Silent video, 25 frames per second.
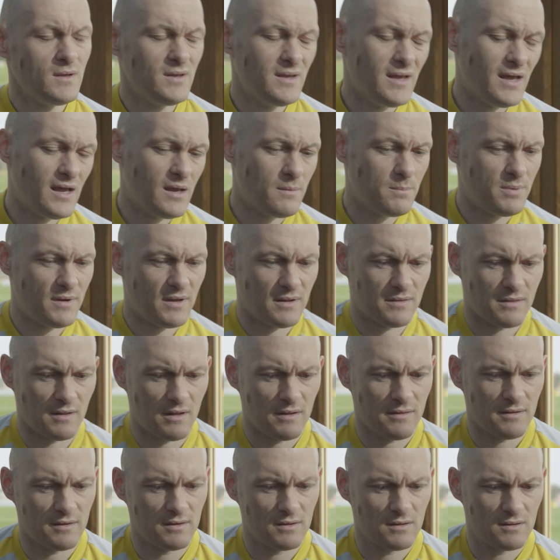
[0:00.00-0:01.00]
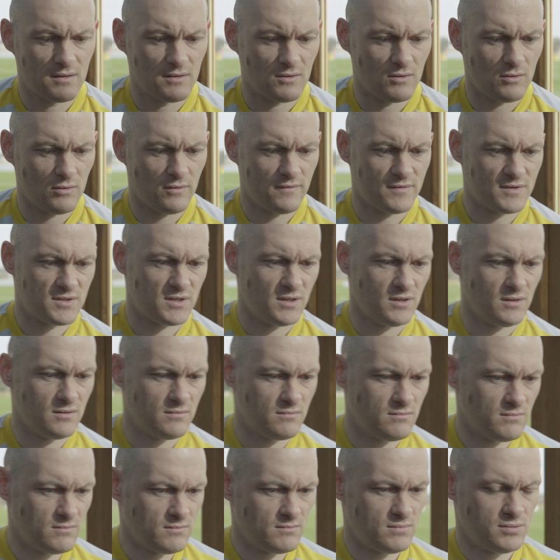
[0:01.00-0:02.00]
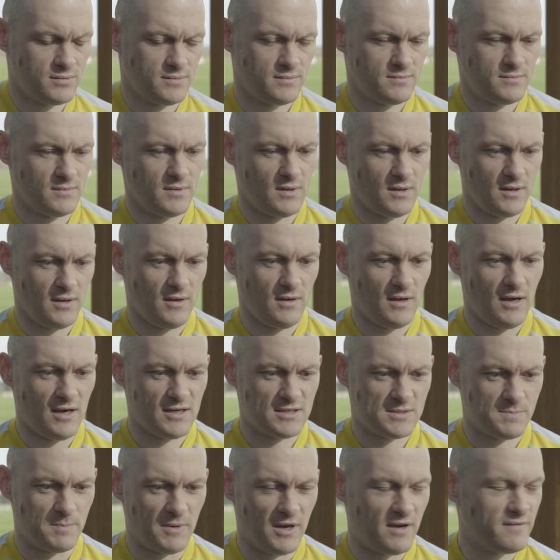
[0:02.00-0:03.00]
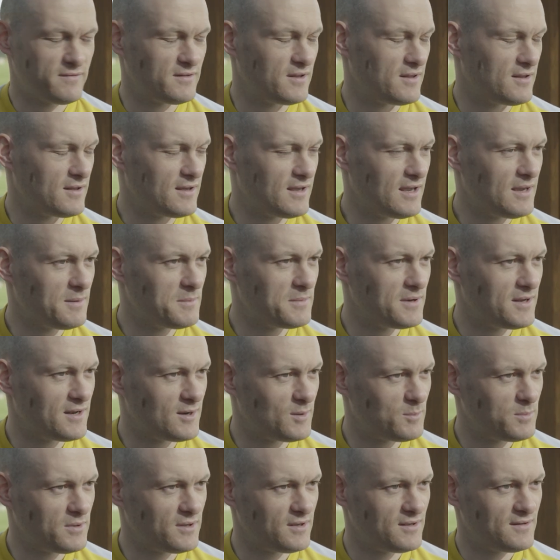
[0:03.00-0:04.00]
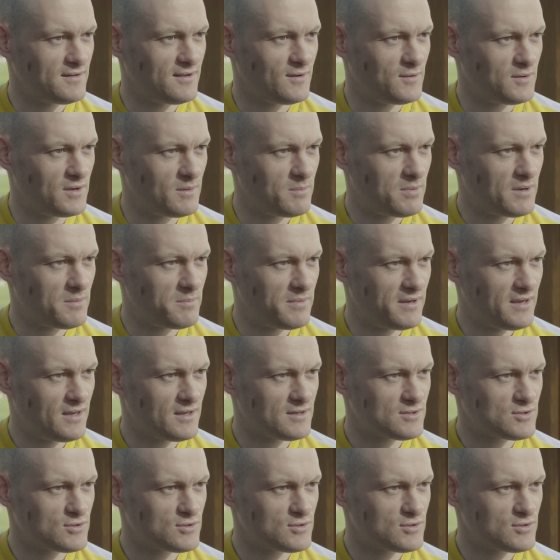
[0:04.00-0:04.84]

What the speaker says: Yeah, but I think, obviously, ask me after the game and then I'll be able to tell you a bit better.